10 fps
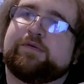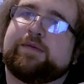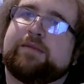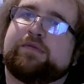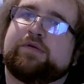
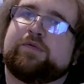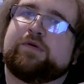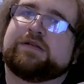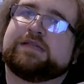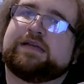remember
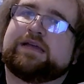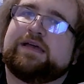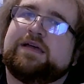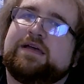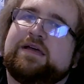where it's like,
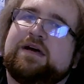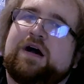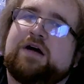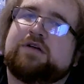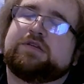
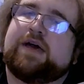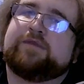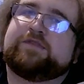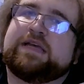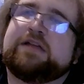oh, you
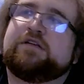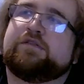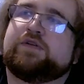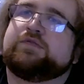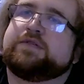have to
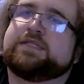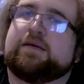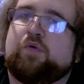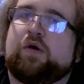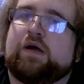interview
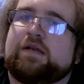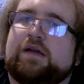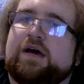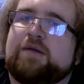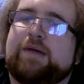
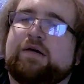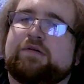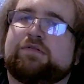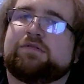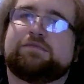someone
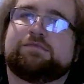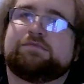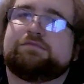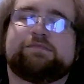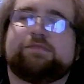about
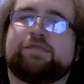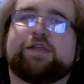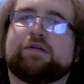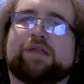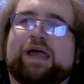
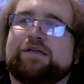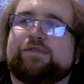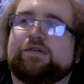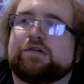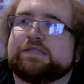their
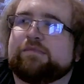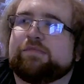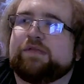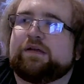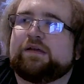life or
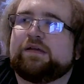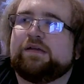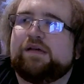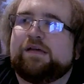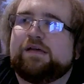something.
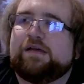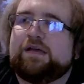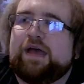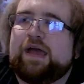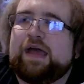
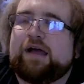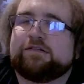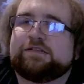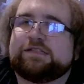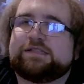And I
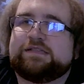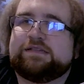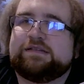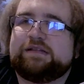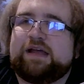was
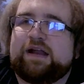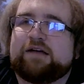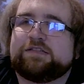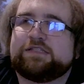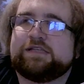
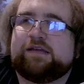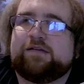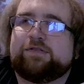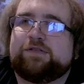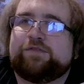just
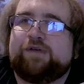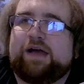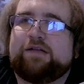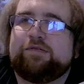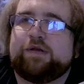like, what the fuck?
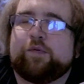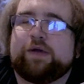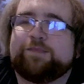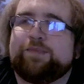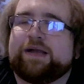I don't know
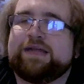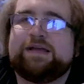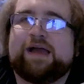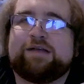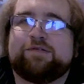
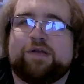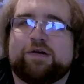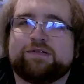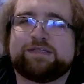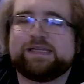anybody. I don't
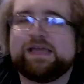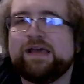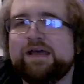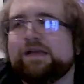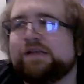know. It's like,
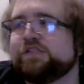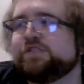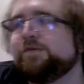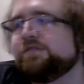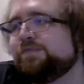because you're
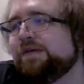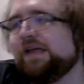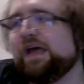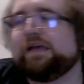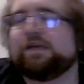supposed to be
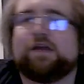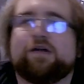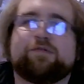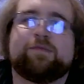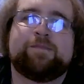like, you
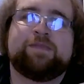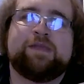know,